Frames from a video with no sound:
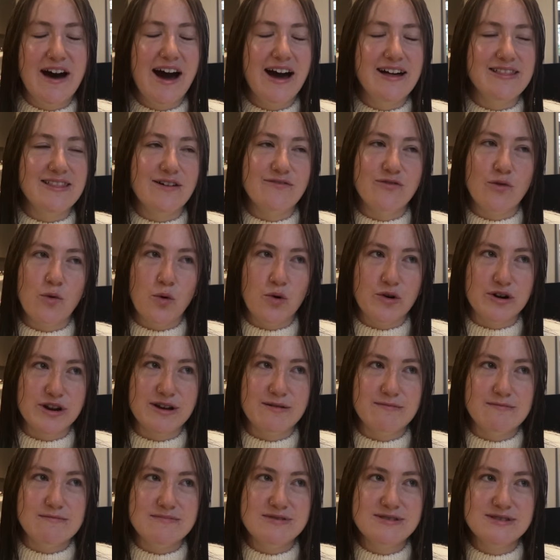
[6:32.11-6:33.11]
I love
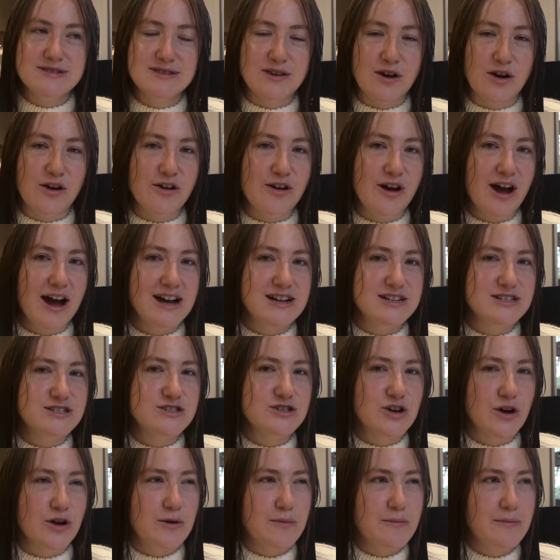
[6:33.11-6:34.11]
autumn, so I
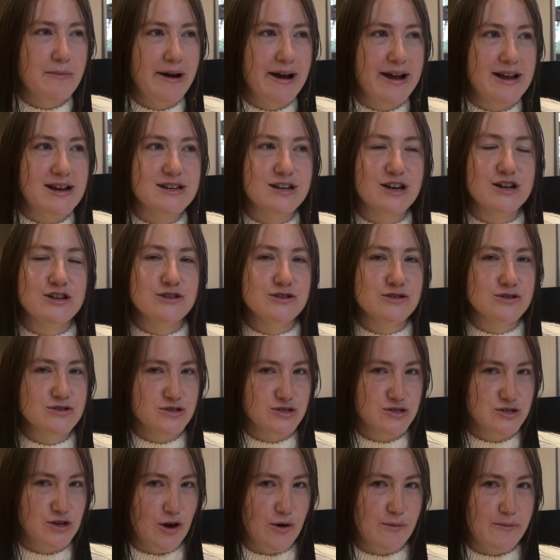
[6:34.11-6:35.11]
don't mind
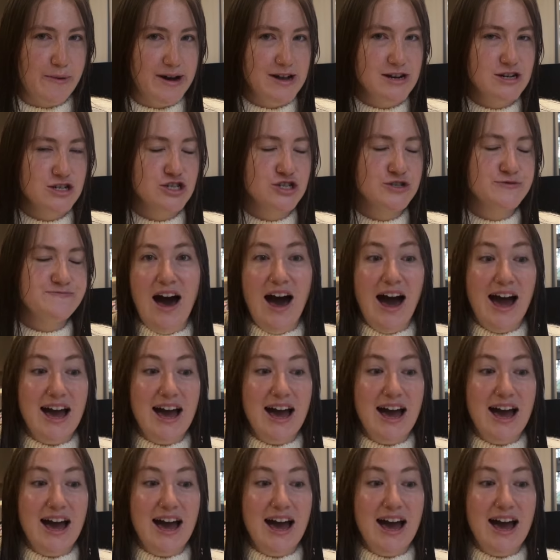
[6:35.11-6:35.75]
so much.